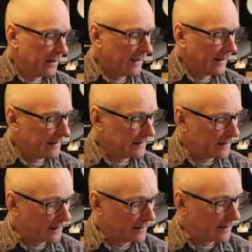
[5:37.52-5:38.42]

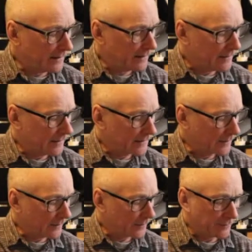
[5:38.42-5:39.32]
And it's
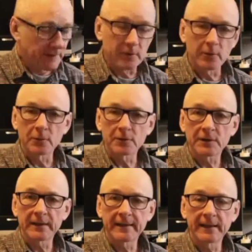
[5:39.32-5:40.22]
got the three
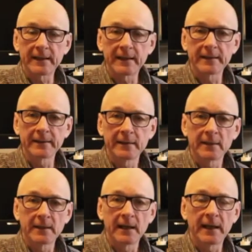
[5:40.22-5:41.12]
chords, E,
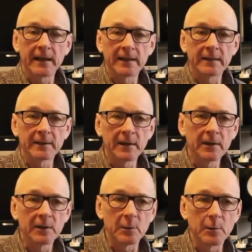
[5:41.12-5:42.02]
A
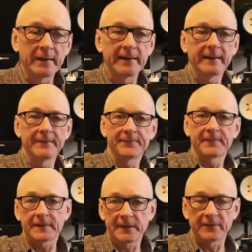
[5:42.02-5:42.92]
and B.
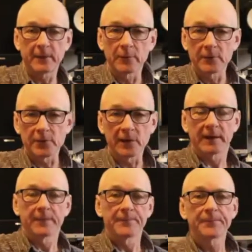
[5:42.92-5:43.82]
Let's give that one a
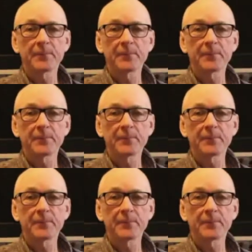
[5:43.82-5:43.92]
try.